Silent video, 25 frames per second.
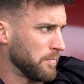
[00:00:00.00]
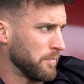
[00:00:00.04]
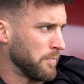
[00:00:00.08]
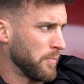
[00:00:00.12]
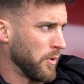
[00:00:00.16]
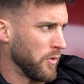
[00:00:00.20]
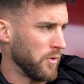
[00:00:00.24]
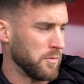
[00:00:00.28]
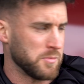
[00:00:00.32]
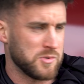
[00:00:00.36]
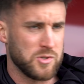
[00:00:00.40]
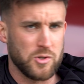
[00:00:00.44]

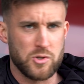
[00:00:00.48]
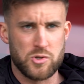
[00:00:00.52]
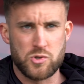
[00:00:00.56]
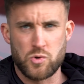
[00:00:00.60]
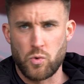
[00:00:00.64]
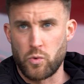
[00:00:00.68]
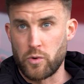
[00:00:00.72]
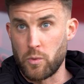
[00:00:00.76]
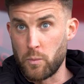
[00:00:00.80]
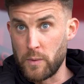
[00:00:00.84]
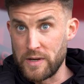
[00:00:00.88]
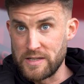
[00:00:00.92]
put them to the
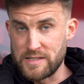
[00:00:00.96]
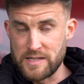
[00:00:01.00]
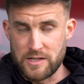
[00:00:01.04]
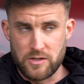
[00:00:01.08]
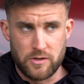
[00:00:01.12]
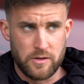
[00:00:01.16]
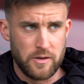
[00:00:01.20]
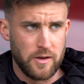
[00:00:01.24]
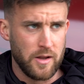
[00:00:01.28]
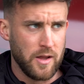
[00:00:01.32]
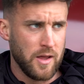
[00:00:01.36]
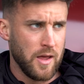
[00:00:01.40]
sword, and we
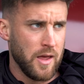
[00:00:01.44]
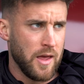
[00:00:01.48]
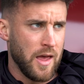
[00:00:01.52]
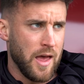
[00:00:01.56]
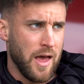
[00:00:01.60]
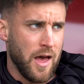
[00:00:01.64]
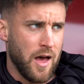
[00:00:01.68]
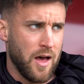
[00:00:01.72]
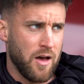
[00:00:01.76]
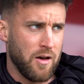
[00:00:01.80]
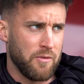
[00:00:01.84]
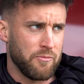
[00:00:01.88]
didn't.
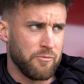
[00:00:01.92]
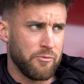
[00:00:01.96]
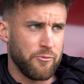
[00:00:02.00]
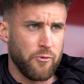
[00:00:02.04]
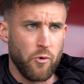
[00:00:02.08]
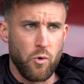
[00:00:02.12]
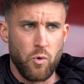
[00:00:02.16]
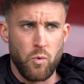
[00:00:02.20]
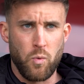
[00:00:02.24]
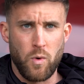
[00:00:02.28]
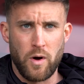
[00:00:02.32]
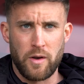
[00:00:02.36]
Um,
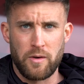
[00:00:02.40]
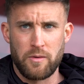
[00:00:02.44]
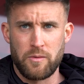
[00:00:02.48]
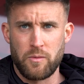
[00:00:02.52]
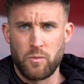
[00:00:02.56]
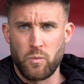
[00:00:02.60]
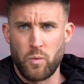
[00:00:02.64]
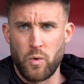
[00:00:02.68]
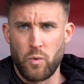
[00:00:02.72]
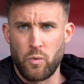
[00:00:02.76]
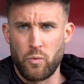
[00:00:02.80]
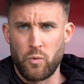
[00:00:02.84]

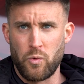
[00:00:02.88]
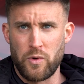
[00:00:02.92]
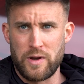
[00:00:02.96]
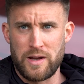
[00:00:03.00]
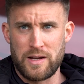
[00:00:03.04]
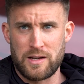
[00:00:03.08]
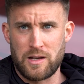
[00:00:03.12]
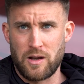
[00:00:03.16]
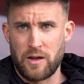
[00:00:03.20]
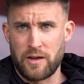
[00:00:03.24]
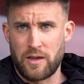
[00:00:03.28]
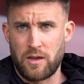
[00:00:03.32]
4-1 will
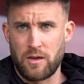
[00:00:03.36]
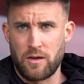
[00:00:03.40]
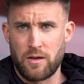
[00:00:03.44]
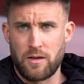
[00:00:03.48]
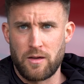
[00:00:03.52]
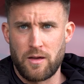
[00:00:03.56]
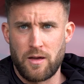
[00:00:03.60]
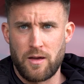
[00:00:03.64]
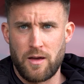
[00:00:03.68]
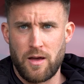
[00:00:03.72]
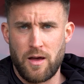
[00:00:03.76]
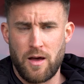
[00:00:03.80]
read like
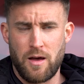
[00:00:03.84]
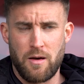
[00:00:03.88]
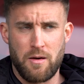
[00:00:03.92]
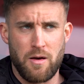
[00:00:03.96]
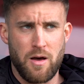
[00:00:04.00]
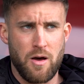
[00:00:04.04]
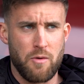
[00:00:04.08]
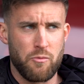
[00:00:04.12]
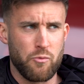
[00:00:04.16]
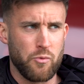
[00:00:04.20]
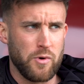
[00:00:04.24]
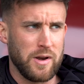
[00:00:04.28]
a,
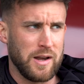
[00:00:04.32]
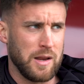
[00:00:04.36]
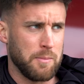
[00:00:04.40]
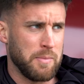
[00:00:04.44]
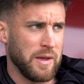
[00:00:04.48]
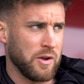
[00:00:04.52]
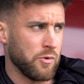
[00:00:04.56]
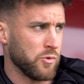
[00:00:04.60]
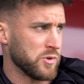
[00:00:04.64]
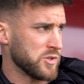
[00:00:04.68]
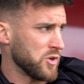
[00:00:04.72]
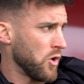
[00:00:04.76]
a really
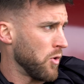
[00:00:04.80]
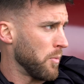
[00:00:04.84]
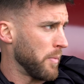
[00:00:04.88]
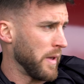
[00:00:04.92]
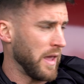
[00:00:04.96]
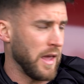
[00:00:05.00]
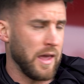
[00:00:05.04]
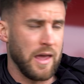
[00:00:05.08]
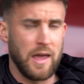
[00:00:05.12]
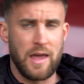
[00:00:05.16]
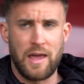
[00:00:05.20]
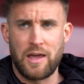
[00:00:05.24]
big result, but
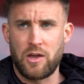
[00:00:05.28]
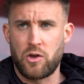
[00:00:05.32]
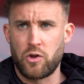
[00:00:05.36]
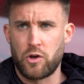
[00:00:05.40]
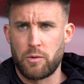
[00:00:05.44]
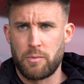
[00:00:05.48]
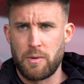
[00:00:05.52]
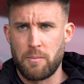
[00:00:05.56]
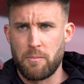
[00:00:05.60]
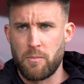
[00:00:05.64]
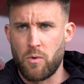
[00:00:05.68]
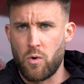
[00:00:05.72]
it, it, could
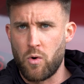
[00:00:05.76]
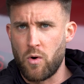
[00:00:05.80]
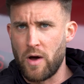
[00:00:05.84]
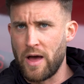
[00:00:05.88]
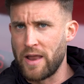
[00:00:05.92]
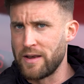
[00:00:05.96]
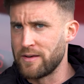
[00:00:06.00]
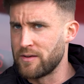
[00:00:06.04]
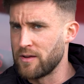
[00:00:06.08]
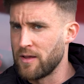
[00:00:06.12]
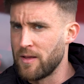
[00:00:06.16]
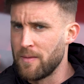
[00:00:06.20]
have been more.
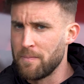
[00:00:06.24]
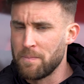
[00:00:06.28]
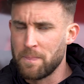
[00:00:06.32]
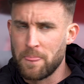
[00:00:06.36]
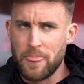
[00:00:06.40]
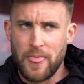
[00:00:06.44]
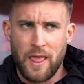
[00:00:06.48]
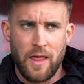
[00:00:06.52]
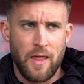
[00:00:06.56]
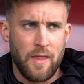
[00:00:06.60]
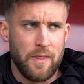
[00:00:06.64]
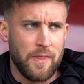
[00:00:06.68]
And
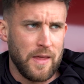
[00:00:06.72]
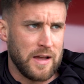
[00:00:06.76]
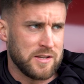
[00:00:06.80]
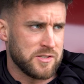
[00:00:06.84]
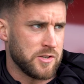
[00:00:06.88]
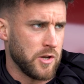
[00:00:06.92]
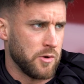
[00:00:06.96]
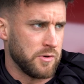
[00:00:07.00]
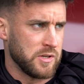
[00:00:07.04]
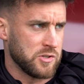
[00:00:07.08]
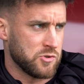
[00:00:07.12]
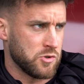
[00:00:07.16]
that's
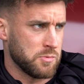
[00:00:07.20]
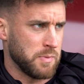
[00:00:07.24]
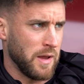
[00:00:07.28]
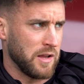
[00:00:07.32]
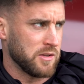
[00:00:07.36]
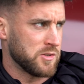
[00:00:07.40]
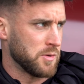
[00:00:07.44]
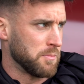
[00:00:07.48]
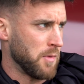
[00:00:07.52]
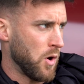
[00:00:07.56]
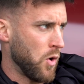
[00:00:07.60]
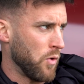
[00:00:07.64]
no
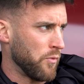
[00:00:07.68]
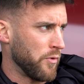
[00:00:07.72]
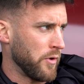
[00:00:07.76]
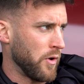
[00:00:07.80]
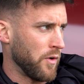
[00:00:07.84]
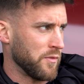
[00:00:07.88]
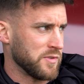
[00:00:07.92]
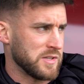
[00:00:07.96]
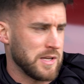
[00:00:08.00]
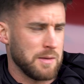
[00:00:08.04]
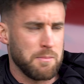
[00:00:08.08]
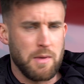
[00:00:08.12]
disrespect to Malvern.
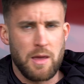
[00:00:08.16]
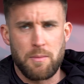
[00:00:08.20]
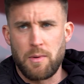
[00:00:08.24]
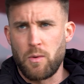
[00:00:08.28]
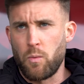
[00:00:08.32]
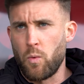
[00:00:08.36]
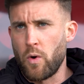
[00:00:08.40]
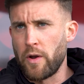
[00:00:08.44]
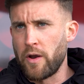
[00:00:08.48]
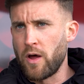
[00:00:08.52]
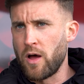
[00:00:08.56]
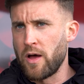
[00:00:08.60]
Obviously, maybe
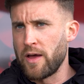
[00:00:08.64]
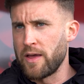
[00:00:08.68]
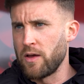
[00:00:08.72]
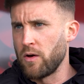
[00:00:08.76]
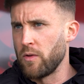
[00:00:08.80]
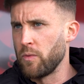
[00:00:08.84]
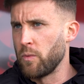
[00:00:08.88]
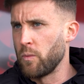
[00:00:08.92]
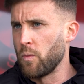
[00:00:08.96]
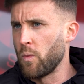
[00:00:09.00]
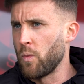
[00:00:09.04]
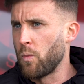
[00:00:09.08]
one eye
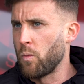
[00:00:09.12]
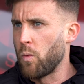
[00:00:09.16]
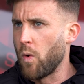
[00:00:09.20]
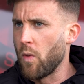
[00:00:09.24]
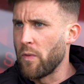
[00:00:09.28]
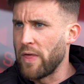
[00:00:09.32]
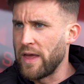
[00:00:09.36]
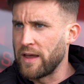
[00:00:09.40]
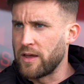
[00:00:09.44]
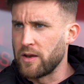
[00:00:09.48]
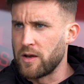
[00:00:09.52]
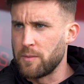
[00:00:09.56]
on what
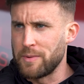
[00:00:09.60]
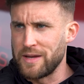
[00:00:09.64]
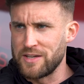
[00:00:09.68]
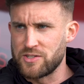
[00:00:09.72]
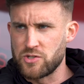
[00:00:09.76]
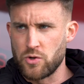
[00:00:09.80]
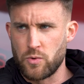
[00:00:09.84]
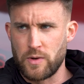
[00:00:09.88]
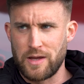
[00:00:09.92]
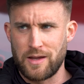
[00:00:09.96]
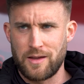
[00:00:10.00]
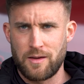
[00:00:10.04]
they're going to be
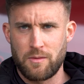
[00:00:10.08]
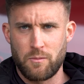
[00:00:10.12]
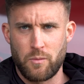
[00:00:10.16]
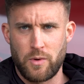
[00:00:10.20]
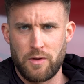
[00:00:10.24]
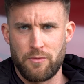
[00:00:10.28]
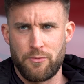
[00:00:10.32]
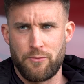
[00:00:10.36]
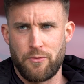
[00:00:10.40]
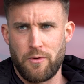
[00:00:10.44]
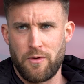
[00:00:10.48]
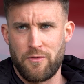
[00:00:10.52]
doing
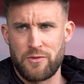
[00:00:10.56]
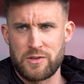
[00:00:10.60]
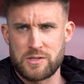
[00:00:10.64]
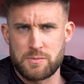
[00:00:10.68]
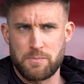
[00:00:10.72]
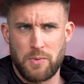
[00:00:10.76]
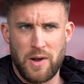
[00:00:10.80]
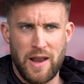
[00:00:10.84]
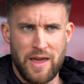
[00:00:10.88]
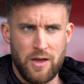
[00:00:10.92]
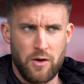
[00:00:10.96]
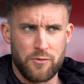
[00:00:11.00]
with if it's
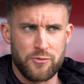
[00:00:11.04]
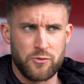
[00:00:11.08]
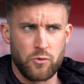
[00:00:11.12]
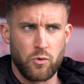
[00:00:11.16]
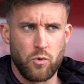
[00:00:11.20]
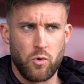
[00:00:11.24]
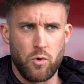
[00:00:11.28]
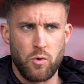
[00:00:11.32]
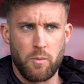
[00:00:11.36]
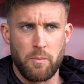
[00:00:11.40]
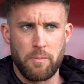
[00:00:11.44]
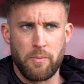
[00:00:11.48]
playoffs
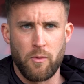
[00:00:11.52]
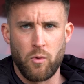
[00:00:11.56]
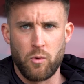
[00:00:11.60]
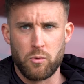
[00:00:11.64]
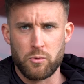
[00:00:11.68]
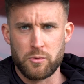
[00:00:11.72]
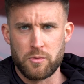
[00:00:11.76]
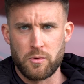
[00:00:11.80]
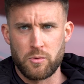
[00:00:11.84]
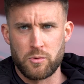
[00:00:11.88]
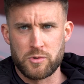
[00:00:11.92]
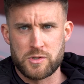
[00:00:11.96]
or
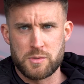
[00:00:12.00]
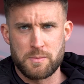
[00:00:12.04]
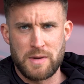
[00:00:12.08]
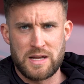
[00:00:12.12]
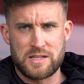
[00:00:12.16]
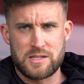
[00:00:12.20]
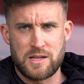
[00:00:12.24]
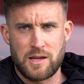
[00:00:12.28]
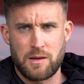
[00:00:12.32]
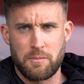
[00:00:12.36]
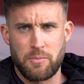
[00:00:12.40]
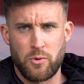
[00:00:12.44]

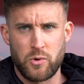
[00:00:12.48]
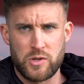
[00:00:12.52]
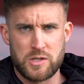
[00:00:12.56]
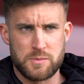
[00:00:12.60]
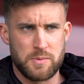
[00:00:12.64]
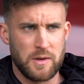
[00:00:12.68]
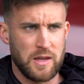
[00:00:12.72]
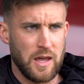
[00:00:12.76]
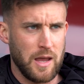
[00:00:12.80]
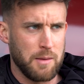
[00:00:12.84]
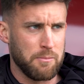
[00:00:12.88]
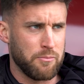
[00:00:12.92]
automatic points
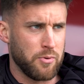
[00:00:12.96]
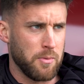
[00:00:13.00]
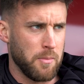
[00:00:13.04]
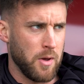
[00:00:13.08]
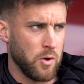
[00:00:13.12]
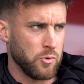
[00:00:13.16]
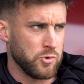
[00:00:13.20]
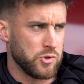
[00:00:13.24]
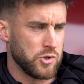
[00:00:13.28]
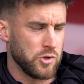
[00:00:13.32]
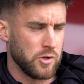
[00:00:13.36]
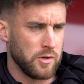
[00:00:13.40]
per game
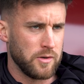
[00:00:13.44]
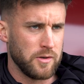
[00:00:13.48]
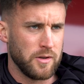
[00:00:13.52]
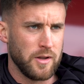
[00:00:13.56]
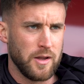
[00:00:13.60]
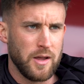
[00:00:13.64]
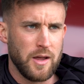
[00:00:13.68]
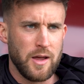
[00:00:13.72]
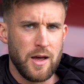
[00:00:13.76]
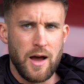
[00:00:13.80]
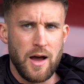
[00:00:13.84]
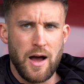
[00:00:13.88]
promotion.
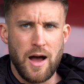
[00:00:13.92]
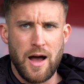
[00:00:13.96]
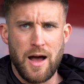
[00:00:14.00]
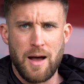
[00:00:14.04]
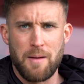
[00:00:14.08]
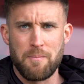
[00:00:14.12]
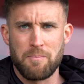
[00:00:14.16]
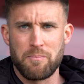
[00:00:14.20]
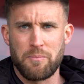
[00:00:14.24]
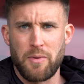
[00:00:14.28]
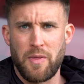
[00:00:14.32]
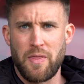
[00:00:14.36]

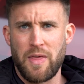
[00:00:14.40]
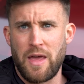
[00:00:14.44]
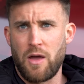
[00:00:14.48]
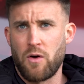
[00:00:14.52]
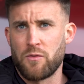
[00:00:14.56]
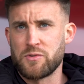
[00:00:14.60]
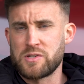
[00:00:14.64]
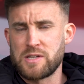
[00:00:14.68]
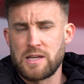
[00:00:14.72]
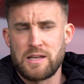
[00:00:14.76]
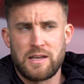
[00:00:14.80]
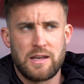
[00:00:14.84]
Um, but they
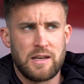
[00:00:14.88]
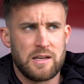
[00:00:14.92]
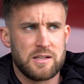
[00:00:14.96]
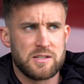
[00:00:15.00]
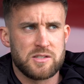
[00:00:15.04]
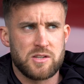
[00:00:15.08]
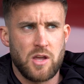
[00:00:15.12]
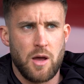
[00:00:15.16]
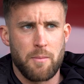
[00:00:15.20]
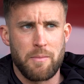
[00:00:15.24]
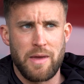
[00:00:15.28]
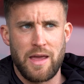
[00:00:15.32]
obviously needed
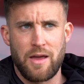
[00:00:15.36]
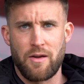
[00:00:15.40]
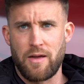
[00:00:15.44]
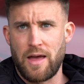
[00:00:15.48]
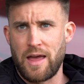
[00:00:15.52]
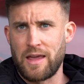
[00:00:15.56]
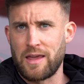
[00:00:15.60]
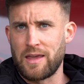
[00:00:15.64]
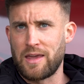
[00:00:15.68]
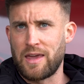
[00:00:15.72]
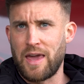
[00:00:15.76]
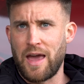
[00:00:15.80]
to come here
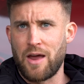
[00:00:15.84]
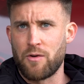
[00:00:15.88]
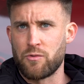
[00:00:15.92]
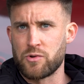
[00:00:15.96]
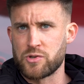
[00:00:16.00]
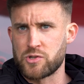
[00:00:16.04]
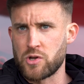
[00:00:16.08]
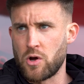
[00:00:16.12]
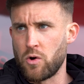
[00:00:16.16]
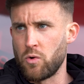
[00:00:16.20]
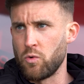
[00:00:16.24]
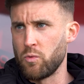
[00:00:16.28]
and get a
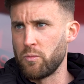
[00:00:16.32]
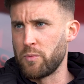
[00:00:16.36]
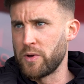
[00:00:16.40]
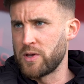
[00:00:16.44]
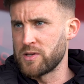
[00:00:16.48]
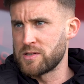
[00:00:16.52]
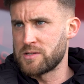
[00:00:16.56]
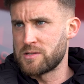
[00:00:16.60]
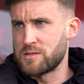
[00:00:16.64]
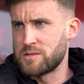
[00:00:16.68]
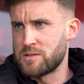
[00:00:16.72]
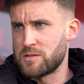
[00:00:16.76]
result
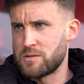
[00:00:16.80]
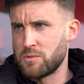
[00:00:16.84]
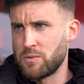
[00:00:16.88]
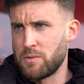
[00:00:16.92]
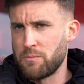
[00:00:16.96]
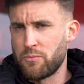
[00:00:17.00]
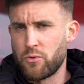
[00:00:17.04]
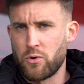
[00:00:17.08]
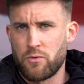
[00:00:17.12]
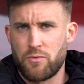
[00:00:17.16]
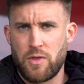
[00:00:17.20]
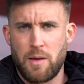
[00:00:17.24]
because to
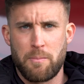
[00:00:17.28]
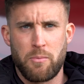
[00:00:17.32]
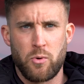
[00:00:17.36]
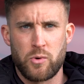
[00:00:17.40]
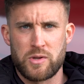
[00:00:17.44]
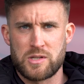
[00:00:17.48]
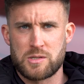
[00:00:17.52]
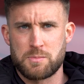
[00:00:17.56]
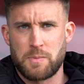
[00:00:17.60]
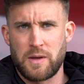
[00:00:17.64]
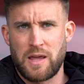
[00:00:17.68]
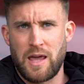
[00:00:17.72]
improve their
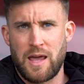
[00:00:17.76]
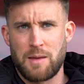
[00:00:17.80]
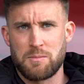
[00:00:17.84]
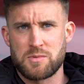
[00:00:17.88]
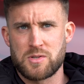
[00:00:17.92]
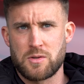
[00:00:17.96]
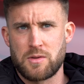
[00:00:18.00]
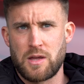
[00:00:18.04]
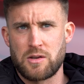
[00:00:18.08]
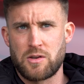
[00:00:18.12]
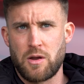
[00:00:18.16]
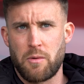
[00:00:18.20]
points per game,
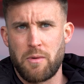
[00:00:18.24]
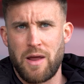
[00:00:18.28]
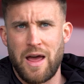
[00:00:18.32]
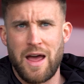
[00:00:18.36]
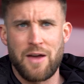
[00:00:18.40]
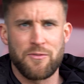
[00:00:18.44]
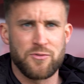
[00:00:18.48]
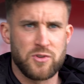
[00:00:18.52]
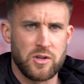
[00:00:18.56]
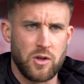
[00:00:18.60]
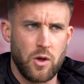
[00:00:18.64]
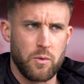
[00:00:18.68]
so they don't
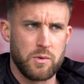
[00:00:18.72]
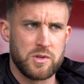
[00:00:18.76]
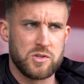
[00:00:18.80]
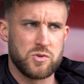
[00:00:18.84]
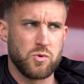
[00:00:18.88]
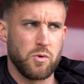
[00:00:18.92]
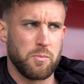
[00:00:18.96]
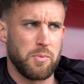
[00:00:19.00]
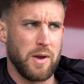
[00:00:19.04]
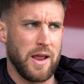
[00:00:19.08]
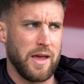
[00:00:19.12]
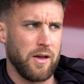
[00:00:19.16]
have to go
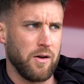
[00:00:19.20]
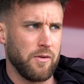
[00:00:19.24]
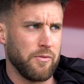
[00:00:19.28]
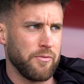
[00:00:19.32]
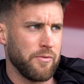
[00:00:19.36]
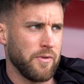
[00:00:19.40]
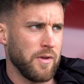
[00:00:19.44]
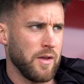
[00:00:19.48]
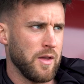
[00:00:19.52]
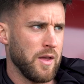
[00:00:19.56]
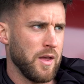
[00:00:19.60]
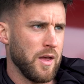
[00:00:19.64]
into a
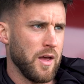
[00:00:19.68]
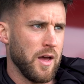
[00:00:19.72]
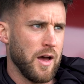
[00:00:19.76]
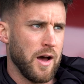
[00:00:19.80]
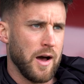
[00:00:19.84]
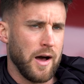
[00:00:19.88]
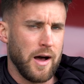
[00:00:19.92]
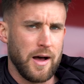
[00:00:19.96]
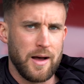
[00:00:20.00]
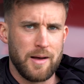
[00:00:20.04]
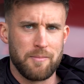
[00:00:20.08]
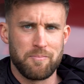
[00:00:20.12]
playoff.
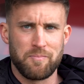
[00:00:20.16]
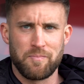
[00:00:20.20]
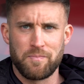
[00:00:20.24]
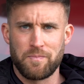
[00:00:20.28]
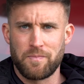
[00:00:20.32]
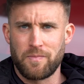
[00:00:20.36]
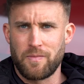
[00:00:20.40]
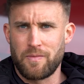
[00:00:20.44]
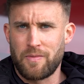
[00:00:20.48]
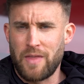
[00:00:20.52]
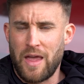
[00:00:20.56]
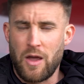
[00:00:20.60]
Um,
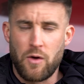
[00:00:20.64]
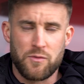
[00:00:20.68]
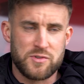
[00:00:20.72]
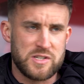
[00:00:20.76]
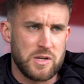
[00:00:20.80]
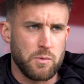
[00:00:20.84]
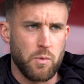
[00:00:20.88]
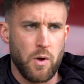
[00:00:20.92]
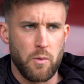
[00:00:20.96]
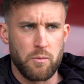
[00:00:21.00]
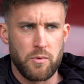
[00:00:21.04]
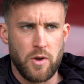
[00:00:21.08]
they
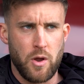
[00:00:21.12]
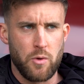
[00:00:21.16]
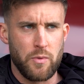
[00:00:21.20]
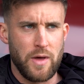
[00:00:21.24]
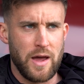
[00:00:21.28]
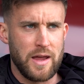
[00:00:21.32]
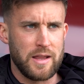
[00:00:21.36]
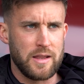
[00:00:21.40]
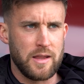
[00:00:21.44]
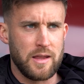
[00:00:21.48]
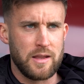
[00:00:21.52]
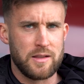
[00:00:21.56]
obviously won't know
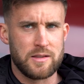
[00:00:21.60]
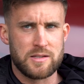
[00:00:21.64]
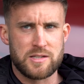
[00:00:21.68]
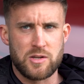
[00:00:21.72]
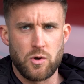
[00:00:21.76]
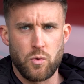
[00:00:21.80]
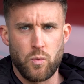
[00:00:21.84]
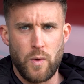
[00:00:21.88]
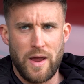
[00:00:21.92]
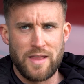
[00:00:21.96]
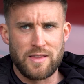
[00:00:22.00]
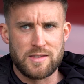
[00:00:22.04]
that in,
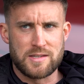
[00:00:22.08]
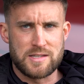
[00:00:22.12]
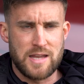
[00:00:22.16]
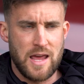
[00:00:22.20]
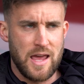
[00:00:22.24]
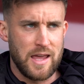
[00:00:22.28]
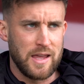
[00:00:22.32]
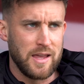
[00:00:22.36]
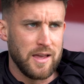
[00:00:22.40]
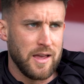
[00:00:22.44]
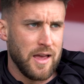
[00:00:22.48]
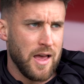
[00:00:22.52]
until
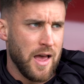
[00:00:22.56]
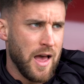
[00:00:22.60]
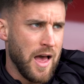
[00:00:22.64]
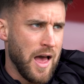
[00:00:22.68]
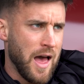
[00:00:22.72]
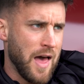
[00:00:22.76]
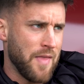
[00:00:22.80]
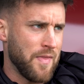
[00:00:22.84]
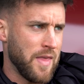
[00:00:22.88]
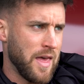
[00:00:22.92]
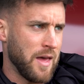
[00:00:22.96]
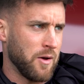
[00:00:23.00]
Wednesday,
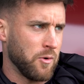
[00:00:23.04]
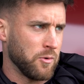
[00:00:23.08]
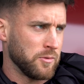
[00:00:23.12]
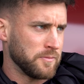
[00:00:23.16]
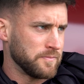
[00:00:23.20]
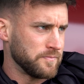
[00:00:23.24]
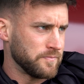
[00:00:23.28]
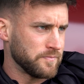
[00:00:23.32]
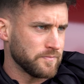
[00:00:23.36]
and now